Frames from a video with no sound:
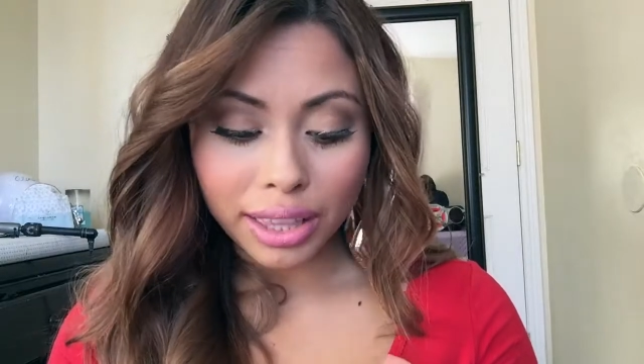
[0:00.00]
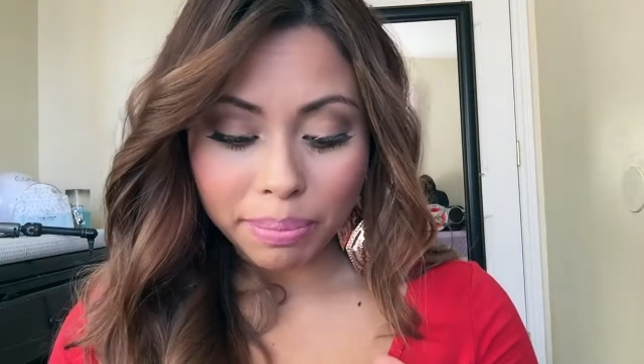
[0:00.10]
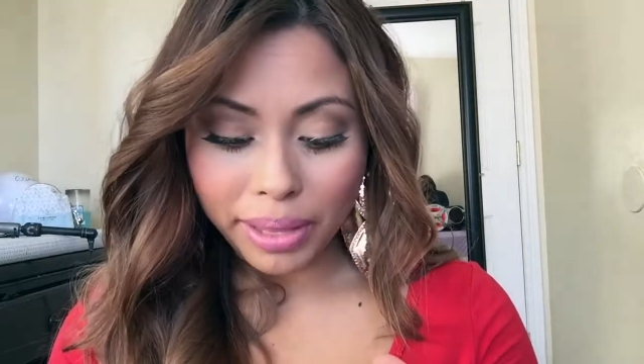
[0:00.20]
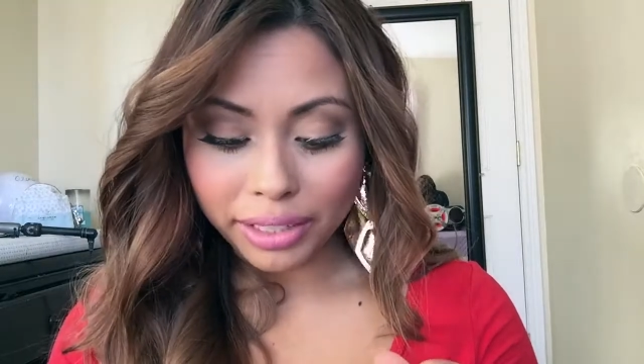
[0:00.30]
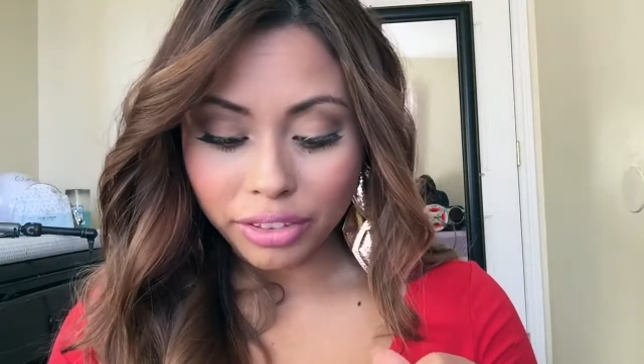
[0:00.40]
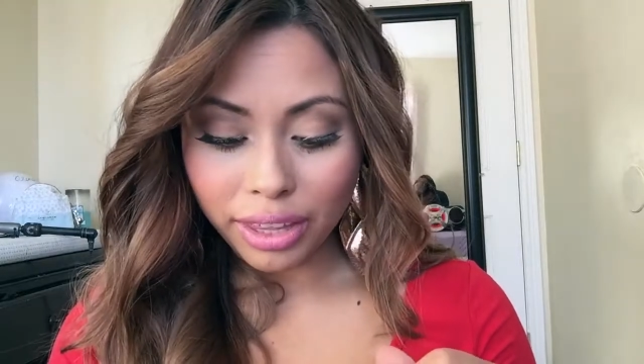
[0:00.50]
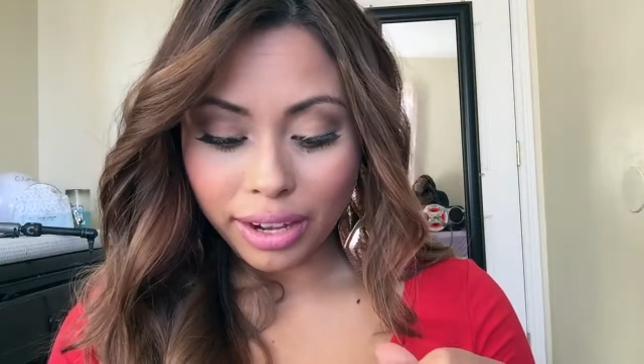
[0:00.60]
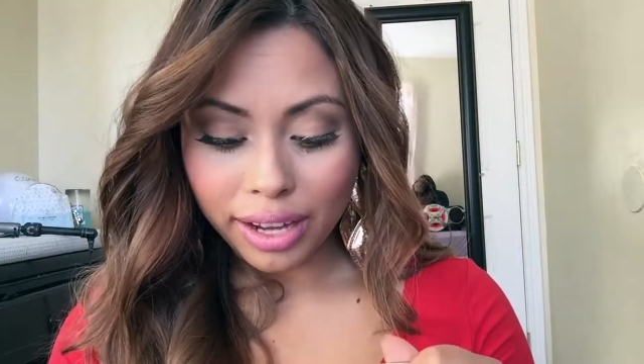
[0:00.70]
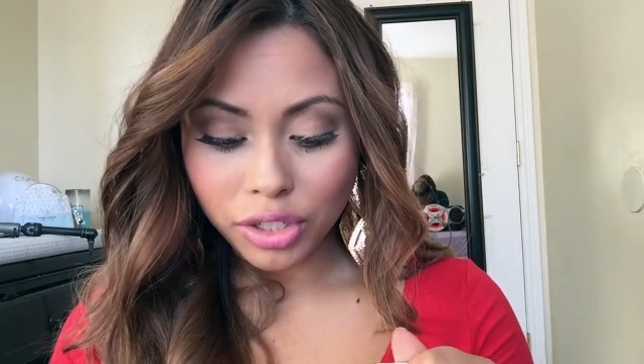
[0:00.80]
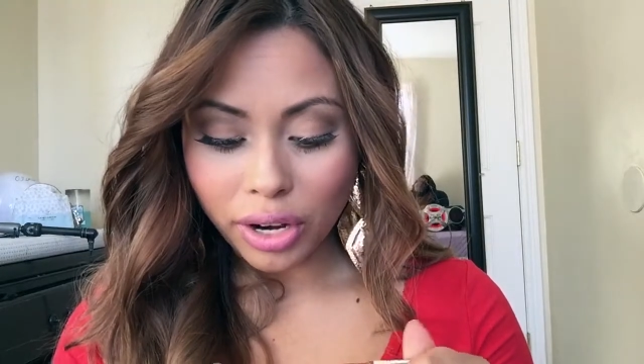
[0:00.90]
lip liner
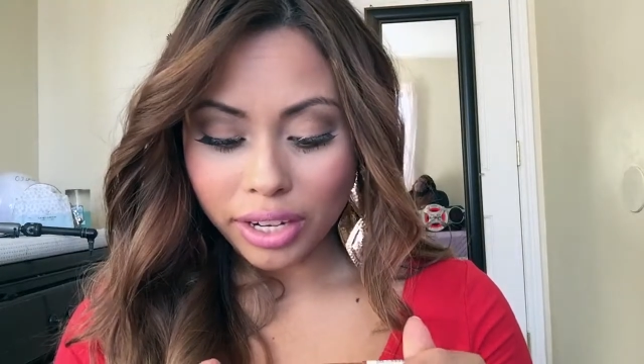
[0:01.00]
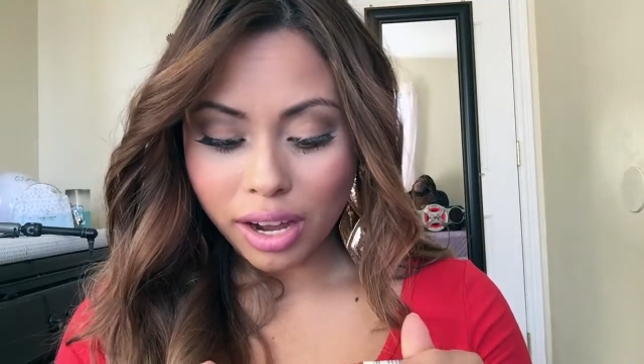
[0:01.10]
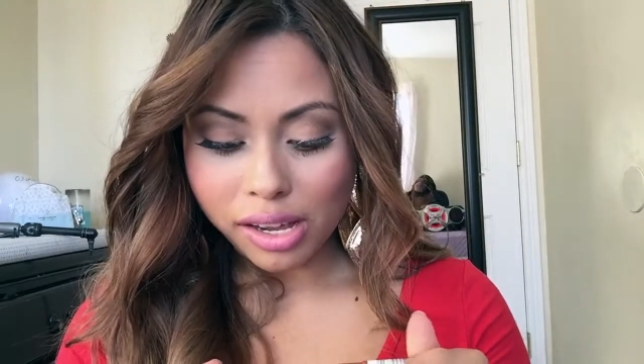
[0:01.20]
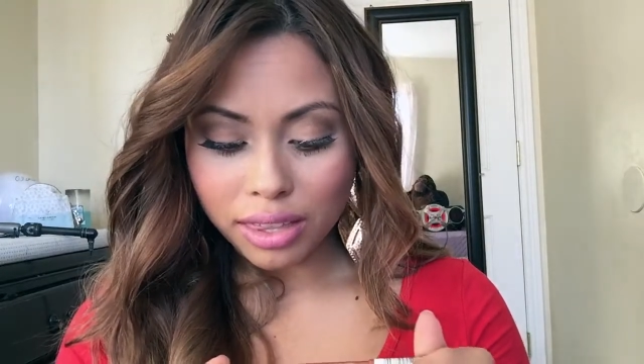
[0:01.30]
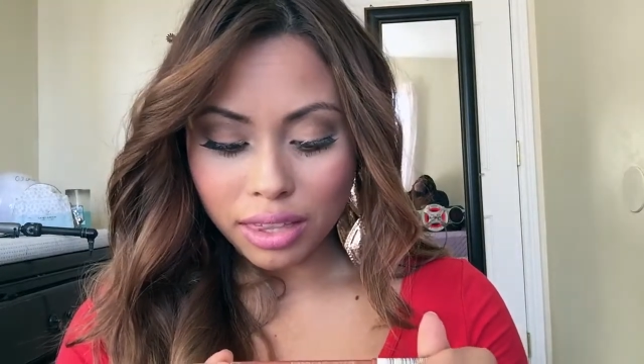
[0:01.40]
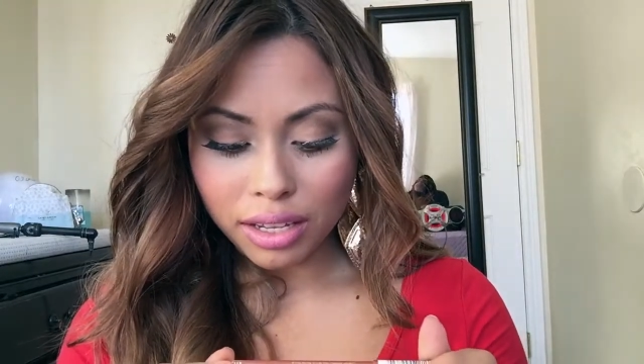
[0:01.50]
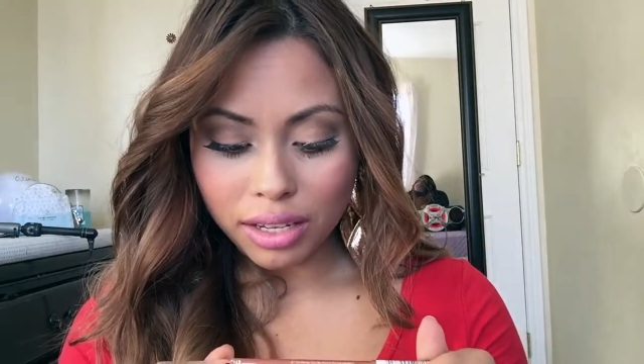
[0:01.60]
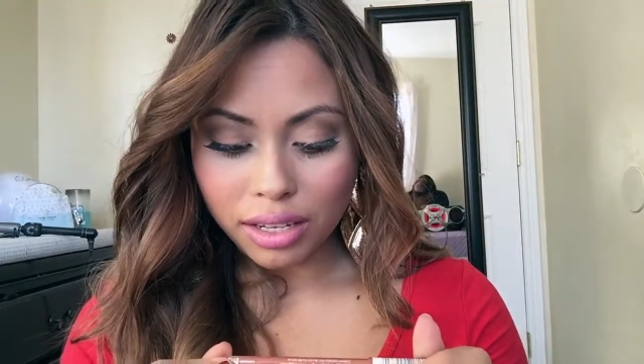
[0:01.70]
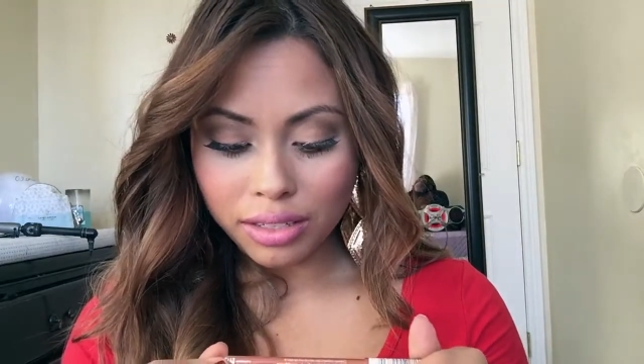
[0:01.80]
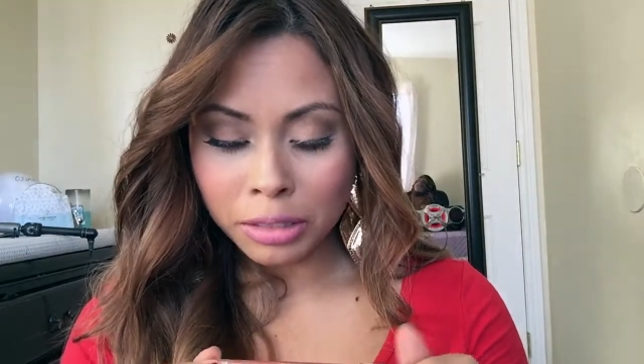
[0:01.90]
that I tried on,
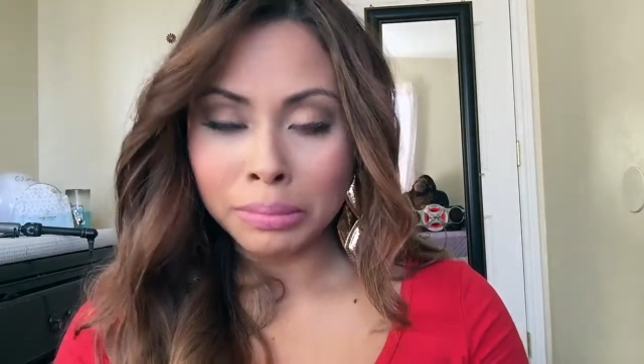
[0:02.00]
the